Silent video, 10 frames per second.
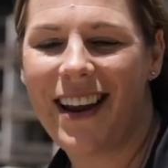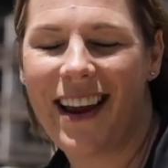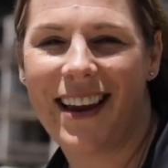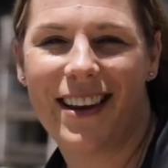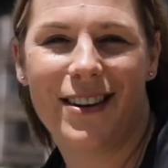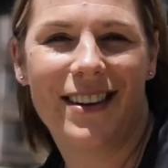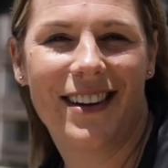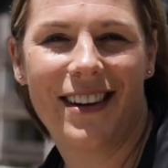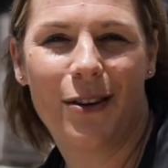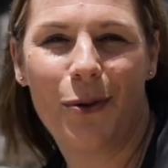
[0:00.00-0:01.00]
and
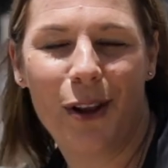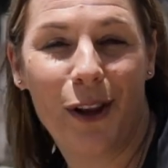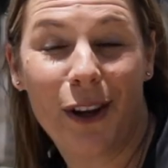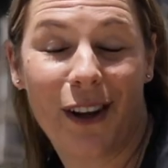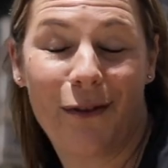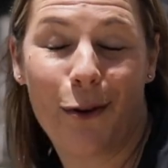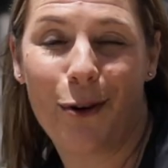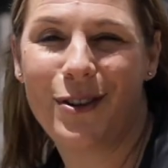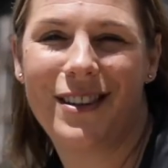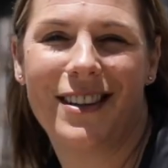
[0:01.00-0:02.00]
we look
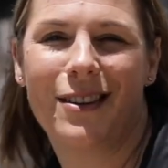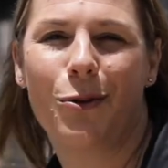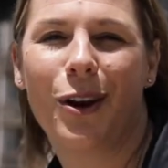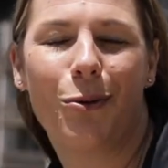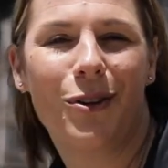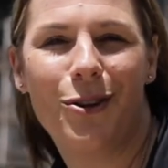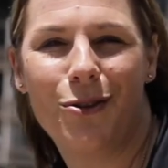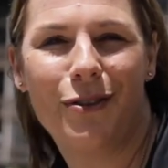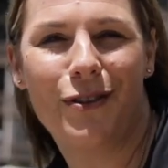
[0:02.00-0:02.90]
forward to working with you in the